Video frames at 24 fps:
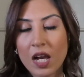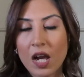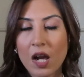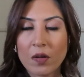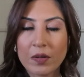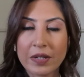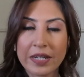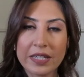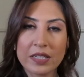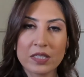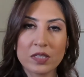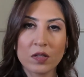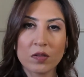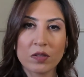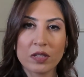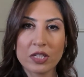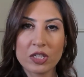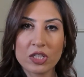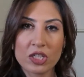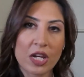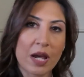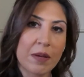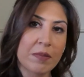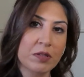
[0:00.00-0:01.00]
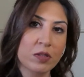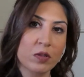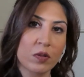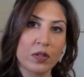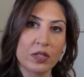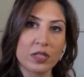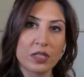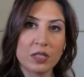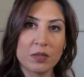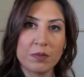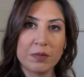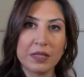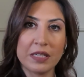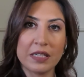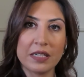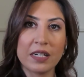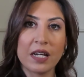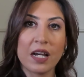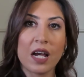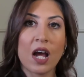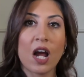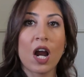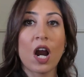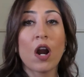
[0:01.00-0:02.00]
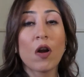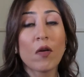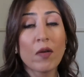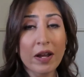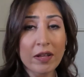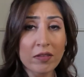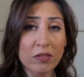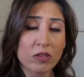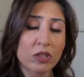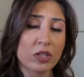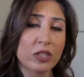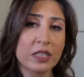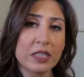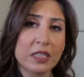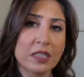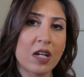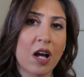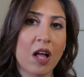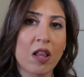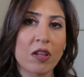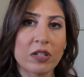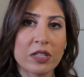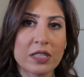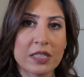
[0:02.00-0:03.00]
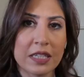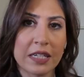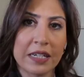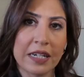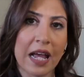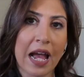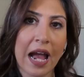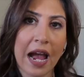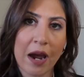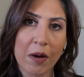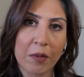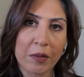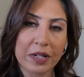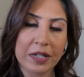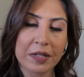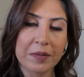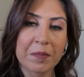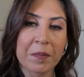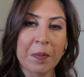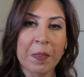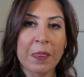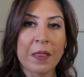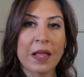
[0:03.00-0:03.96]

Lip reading: okay, so this job is going to be around $30 an hour.